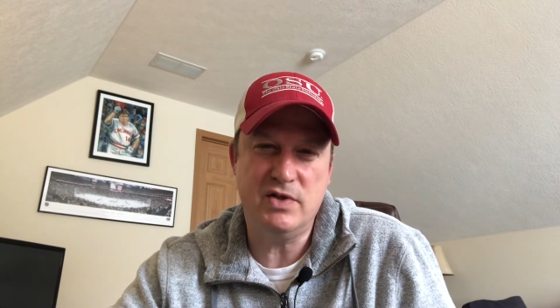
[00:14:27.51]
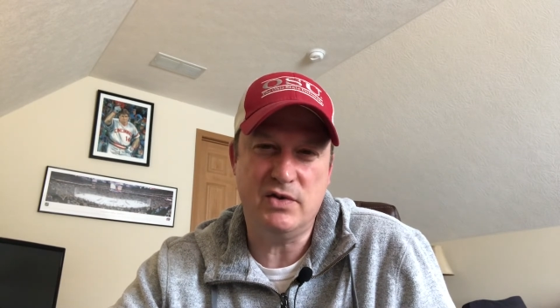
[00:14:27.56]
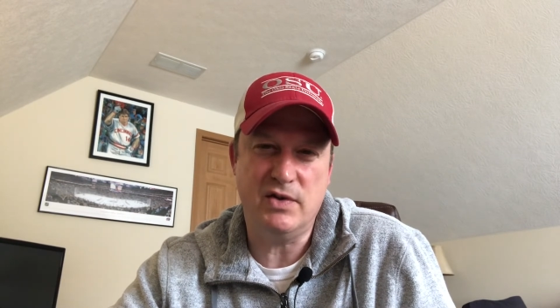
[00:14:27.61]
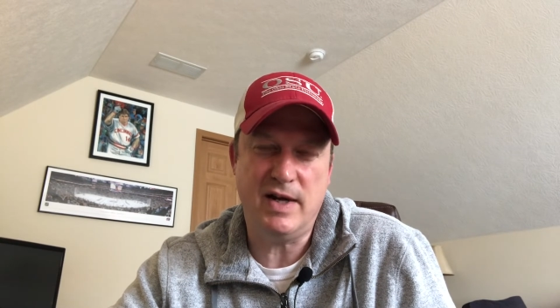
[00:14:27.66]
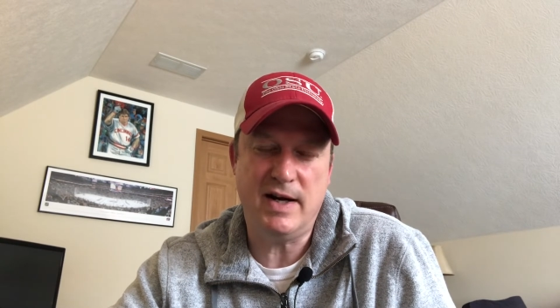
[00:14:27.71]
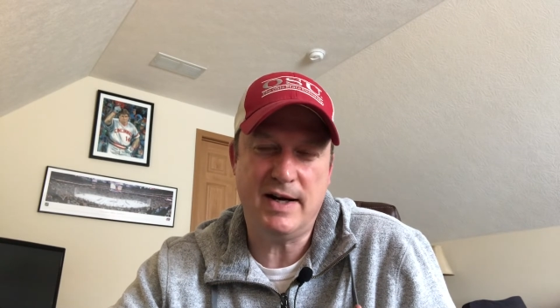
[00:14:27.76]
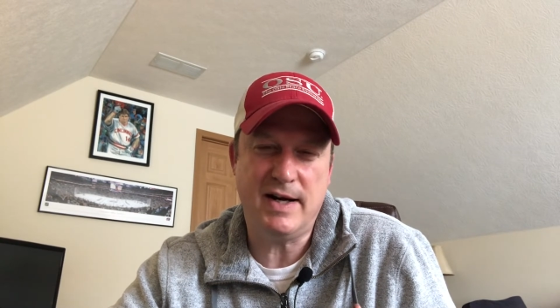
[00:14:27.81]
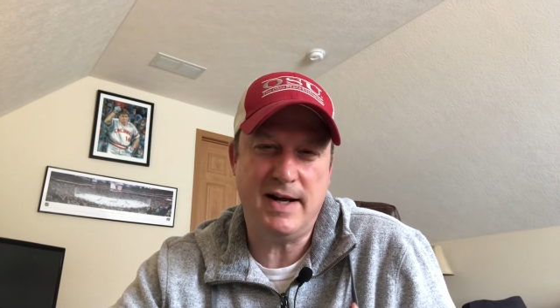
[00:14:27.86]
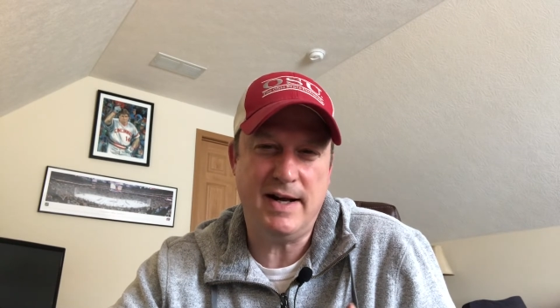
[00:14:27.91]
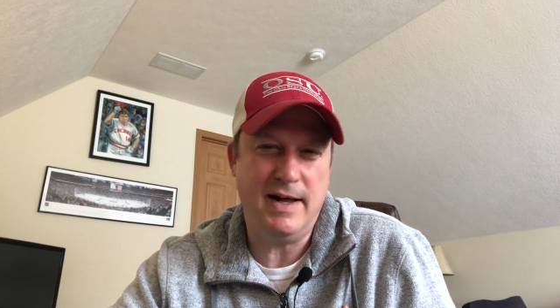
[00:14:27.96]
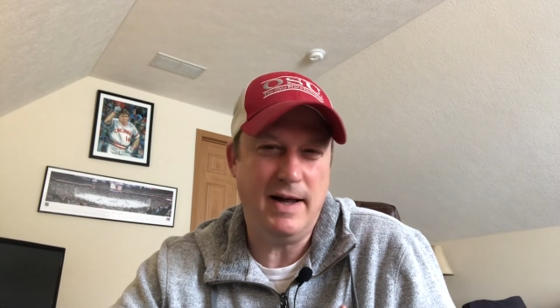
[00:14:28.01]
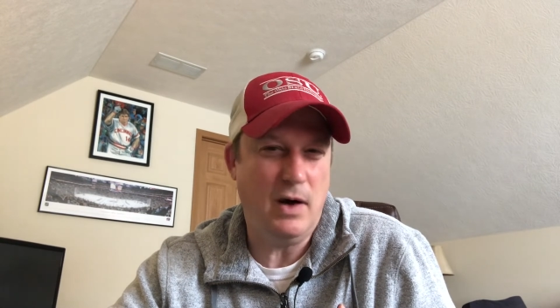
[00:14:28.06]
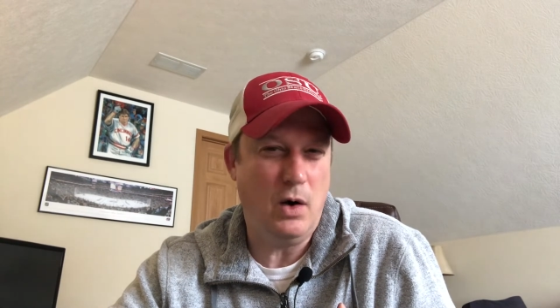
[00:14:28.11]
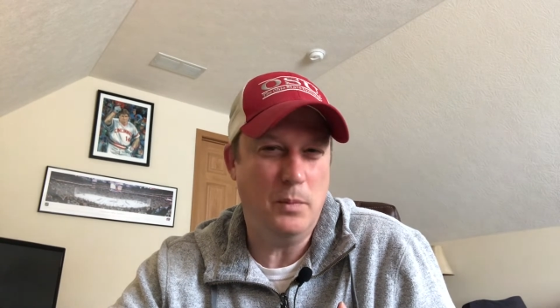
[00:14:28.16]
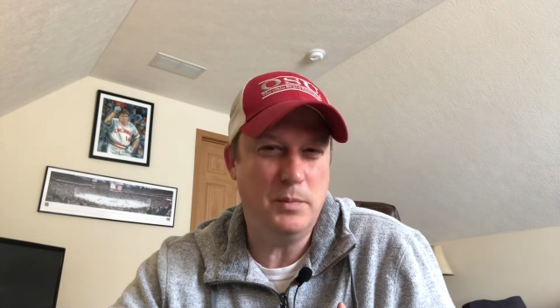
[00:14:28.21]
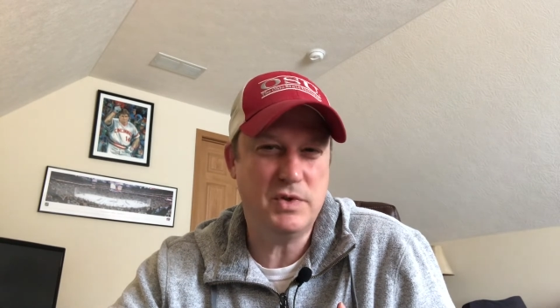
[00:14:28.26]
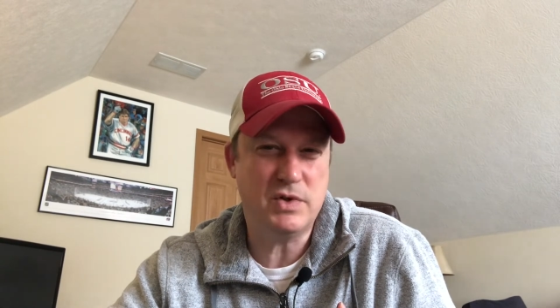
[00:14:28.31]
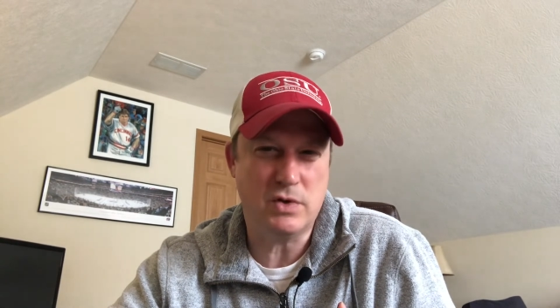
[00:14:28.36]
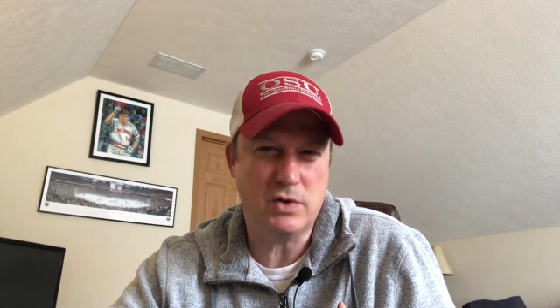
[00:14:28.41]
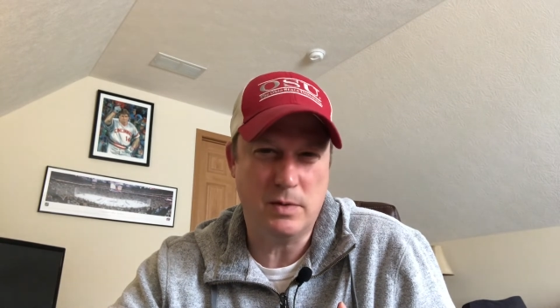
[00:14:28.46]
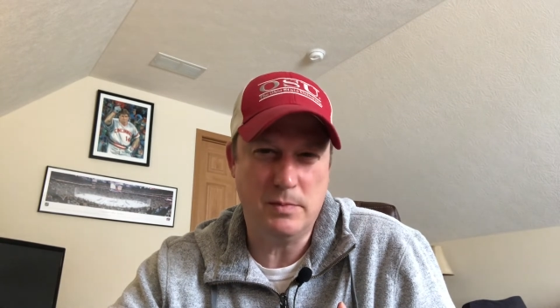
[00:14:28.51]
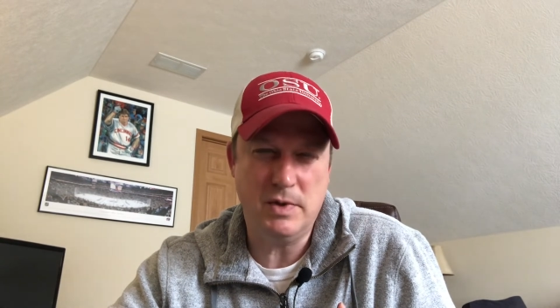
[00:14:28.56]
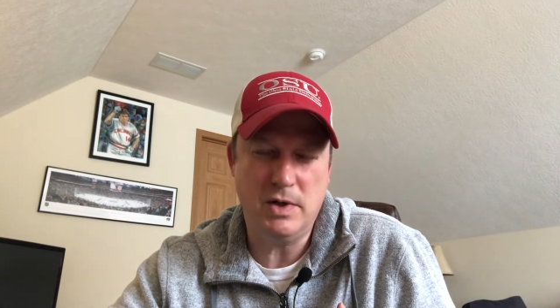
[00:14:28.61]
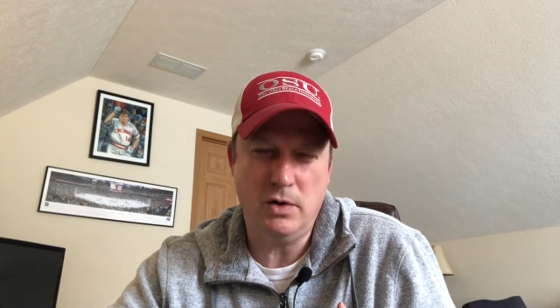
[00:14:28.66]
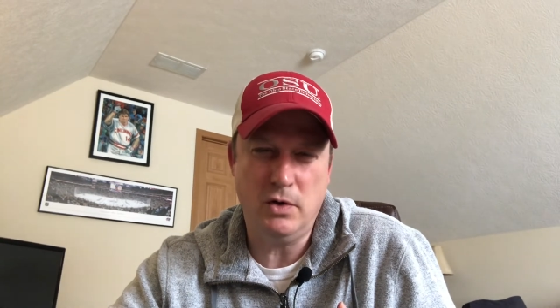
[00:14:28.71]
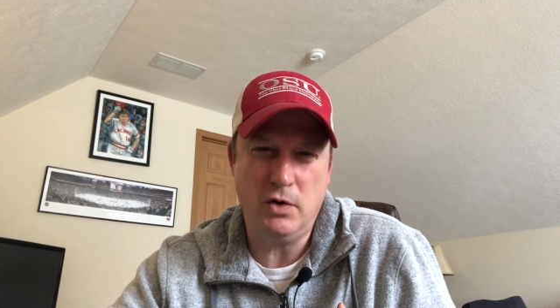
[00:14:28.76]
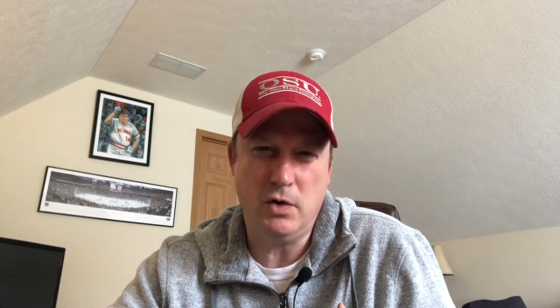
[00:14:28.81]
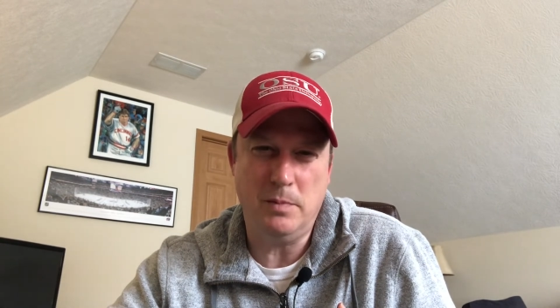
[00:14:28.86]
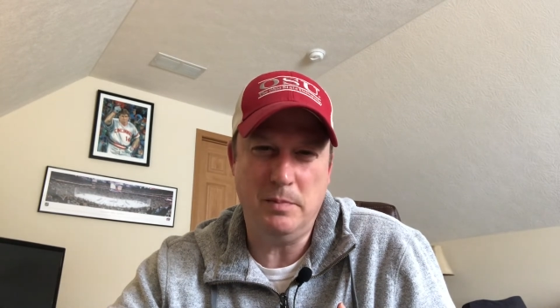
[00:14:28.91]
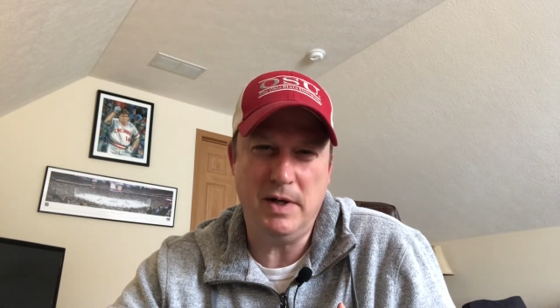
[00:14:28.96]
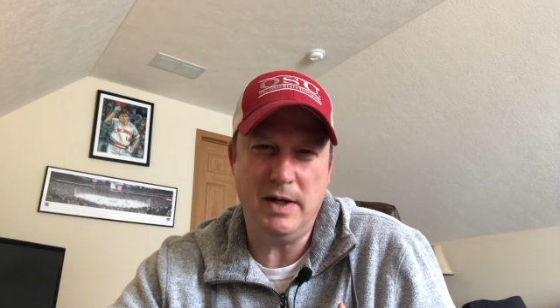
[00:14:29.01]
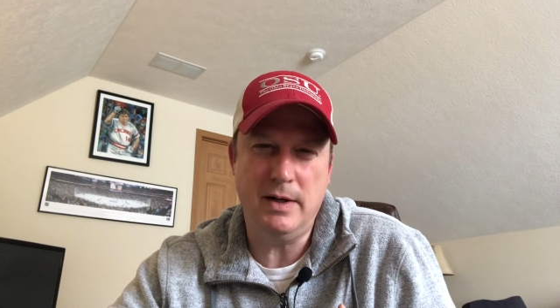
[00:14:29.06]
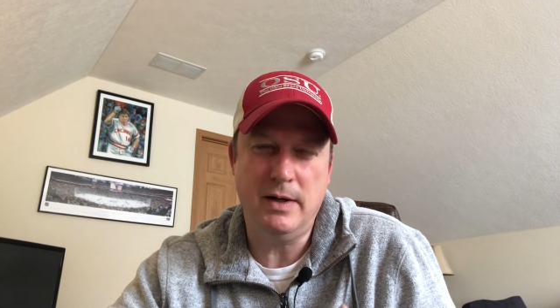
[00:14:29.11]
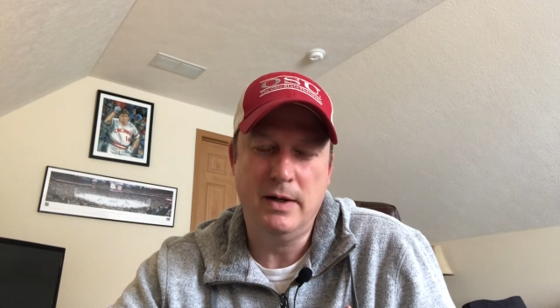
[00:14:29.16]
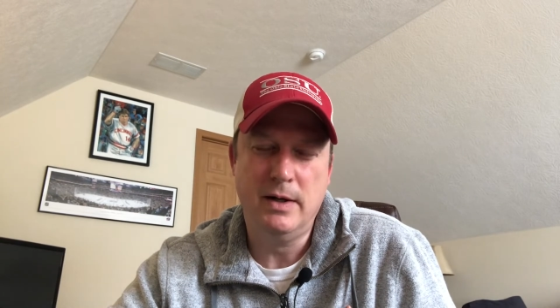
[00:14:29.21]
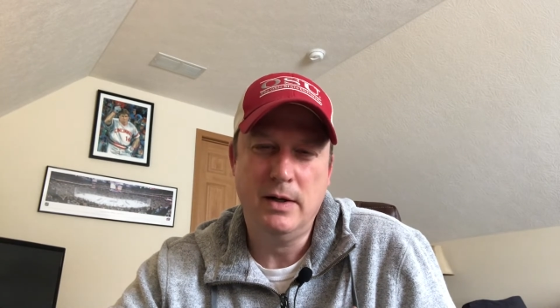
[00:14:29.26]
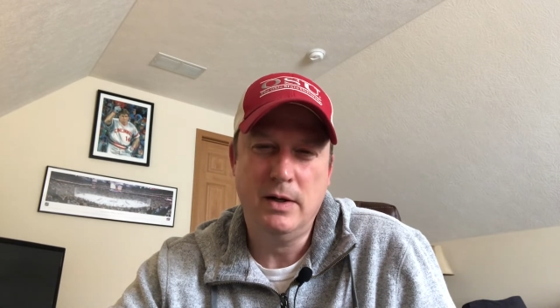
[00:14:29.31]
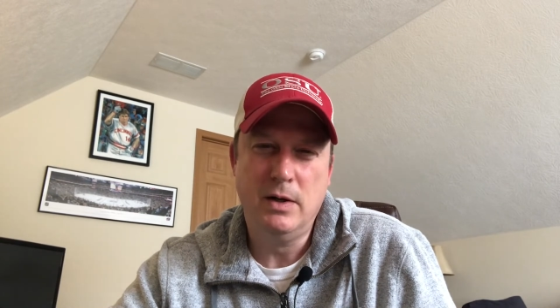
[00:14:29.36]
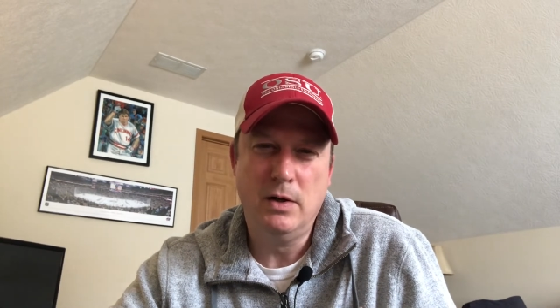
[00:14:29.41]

so that kind of helped Sermon a little bit.